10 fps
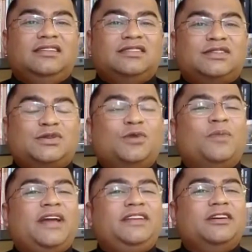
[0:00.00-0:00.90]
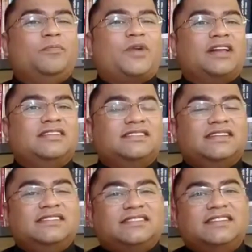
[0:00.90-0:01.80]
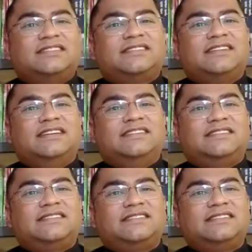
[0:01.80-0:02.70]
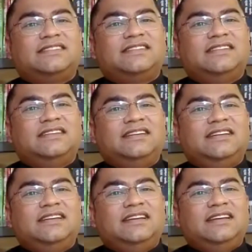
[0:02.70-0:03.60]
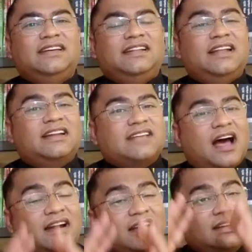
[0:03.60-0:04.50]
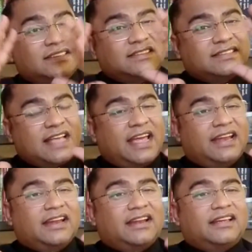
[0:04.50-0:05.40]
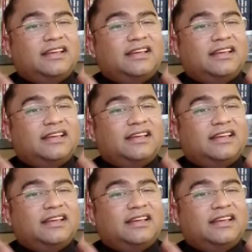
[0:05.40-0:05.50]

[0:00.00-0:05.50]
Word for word: So, my dear brothers and sisters, let us understand